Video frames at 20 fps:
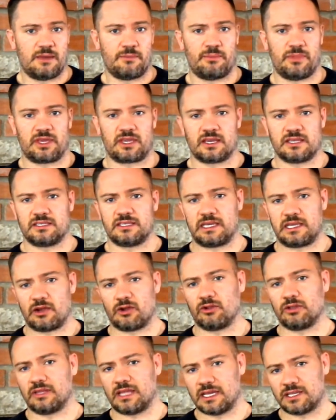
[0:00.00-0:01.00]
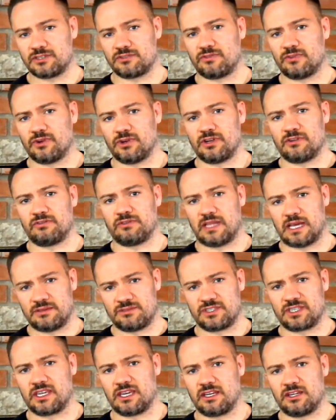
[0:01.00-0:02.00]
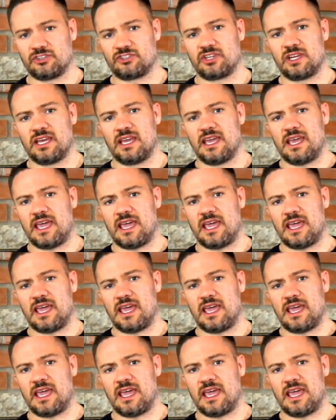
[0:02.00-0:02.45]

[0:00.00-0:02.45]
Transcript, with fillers: because they are less furtive, less skittish,